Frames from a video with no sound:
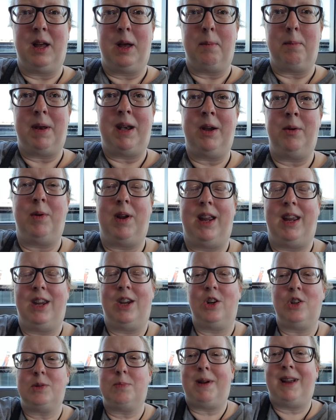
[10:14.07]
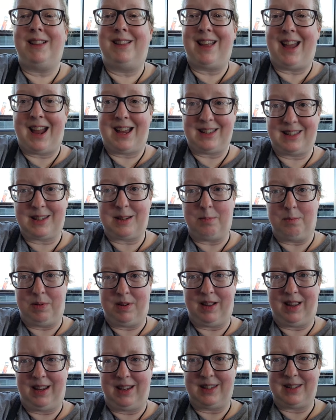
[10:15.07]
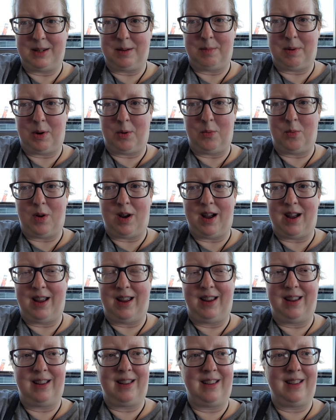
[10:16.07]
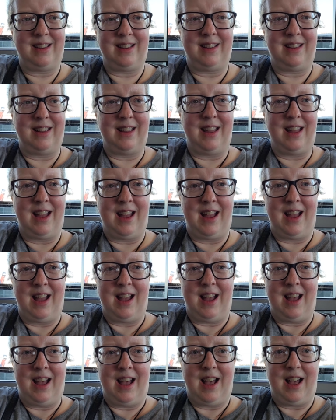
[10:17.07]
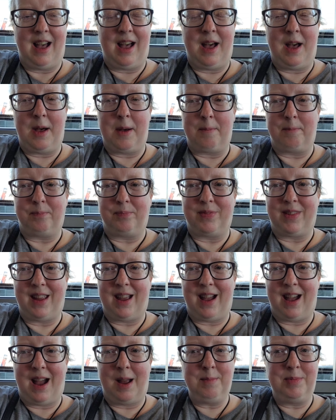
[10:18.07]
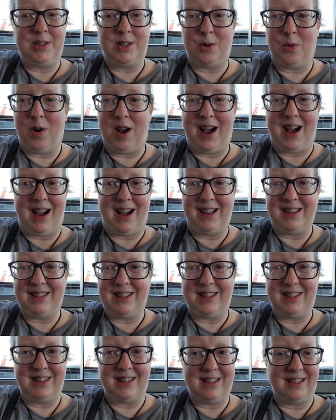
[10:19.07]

But anyway, here's my last complaint about why um, I'm so hot.